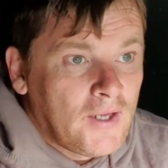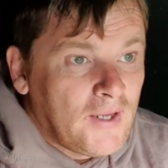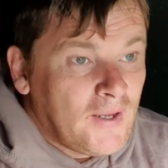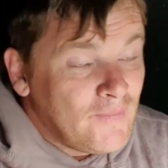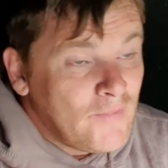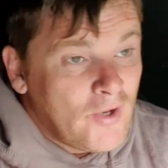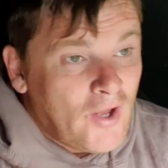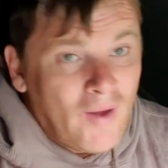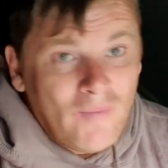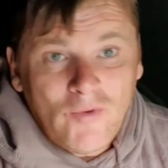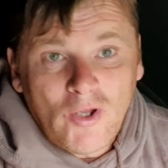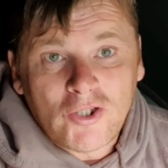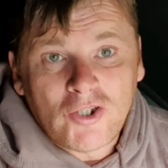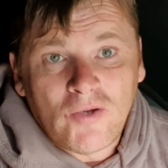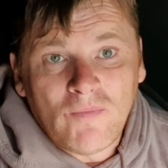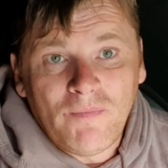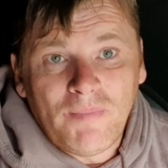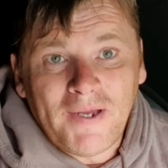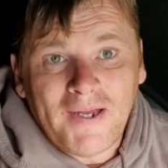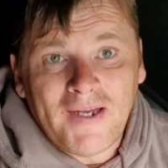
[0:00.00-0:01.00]
I'm not
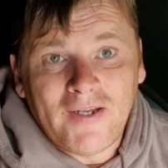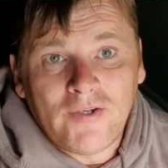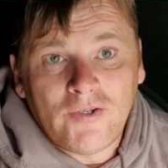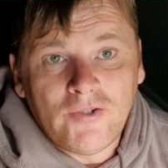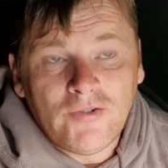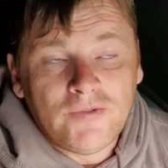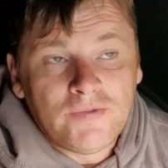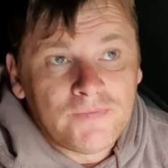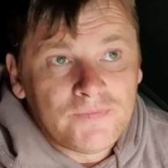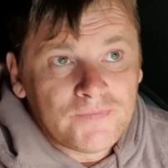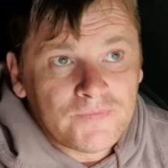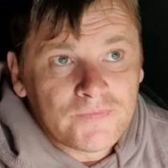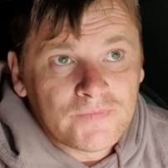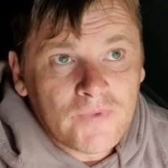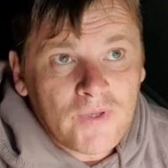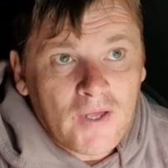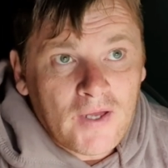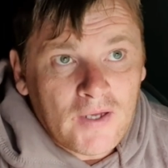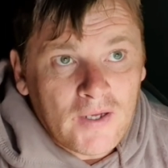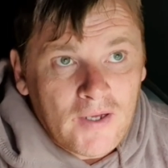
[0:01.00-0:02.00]
on Baden,
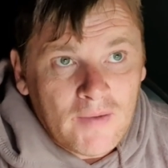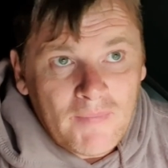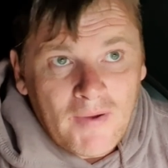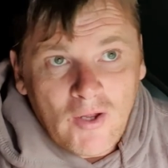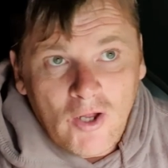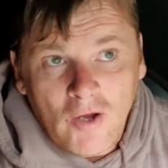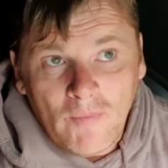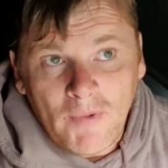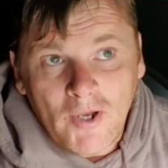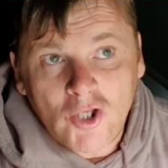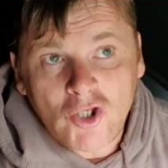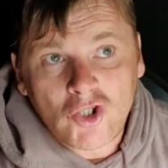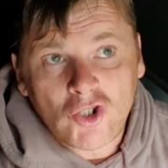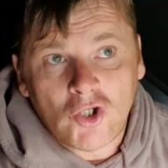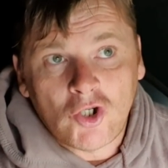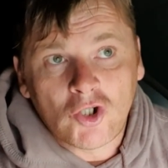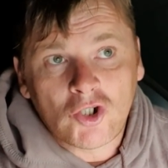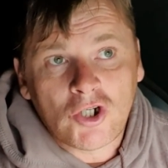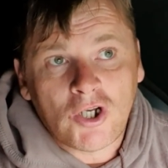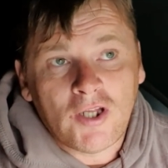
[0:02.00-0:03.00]
I'm on a
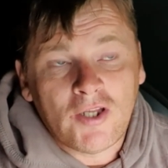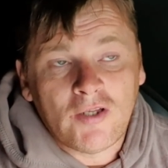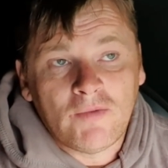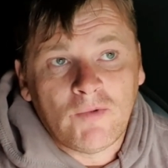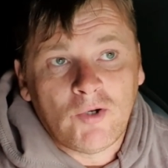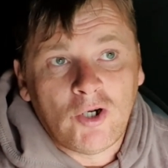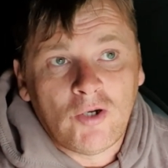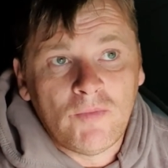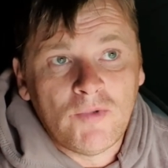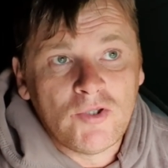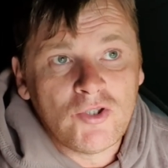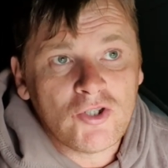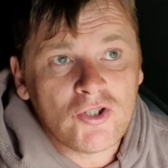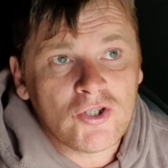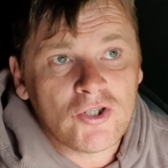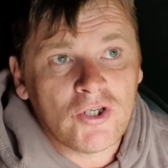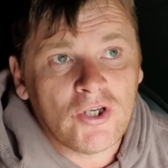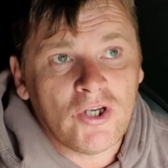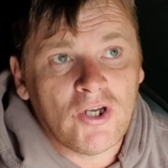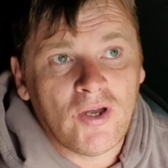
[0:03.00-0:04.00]
social at the
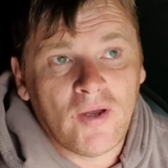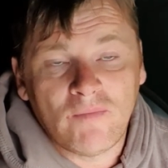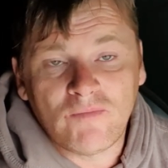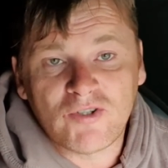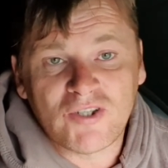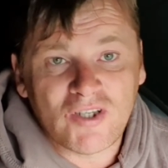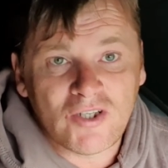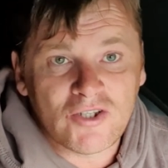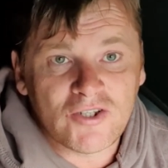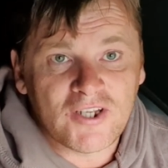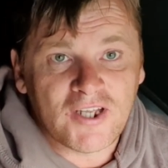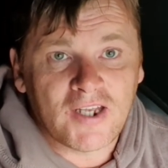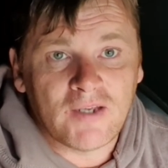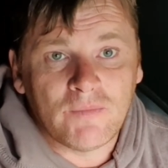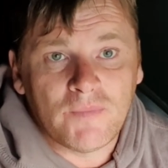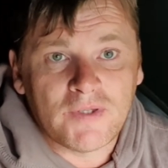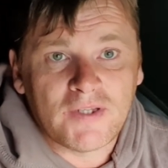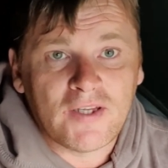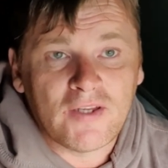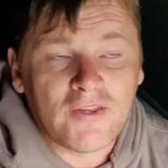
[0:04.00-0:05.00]
moment. I'm still
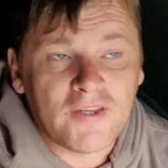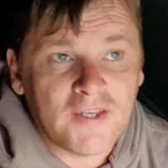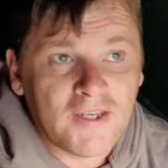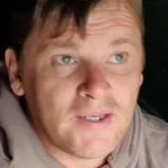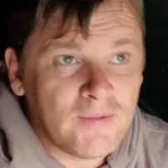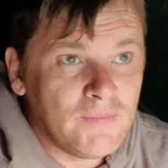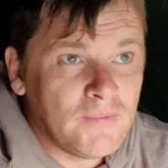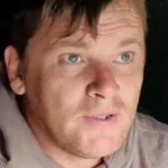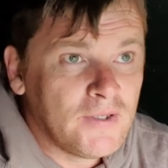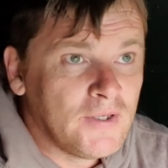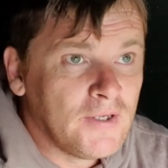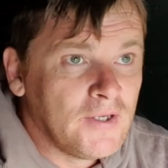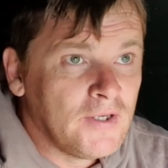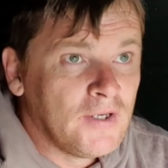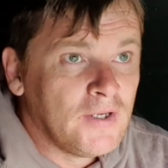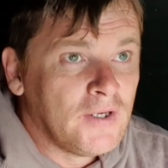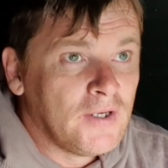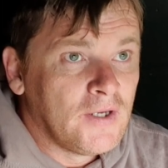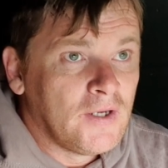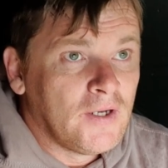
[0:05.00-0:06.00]
sticking with the theme
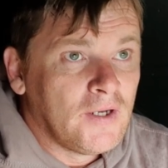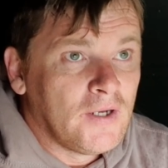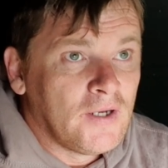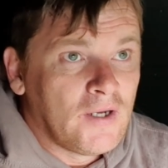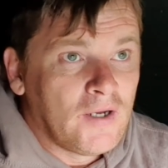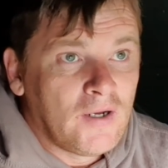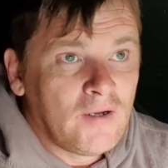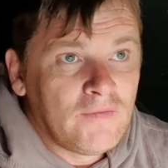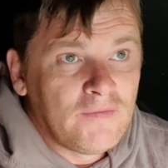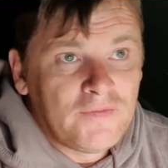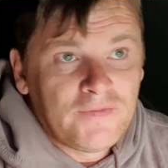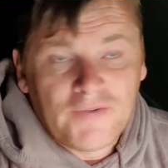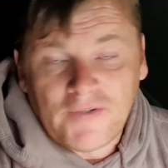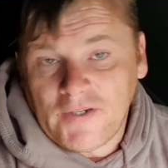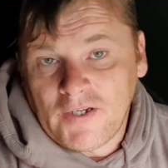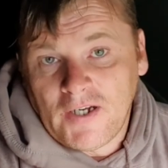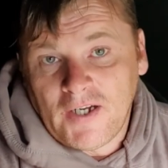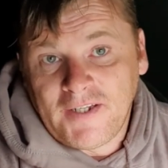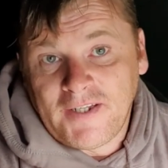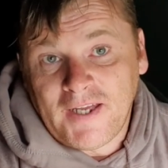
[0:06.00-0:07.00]
of
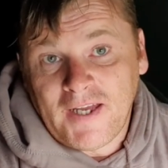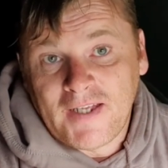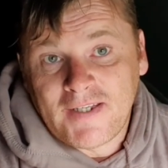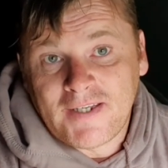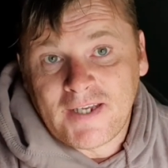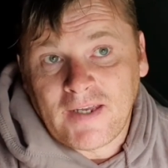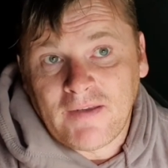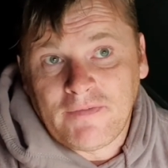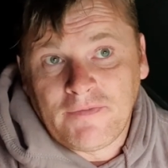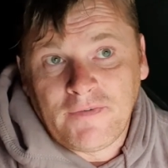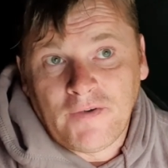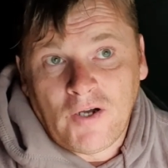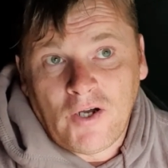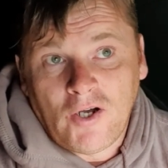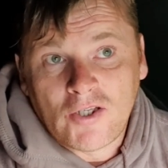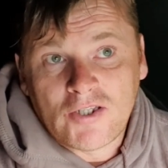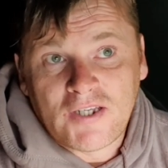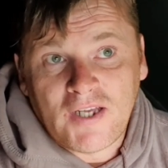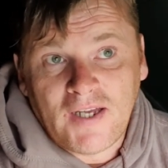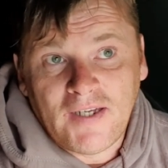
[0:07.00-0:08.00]
a day ticket
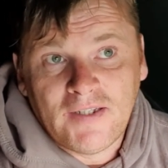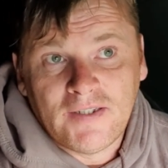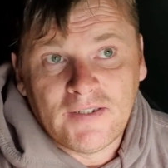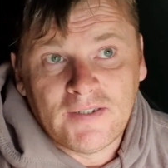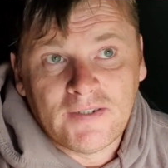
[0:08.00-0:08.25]
40.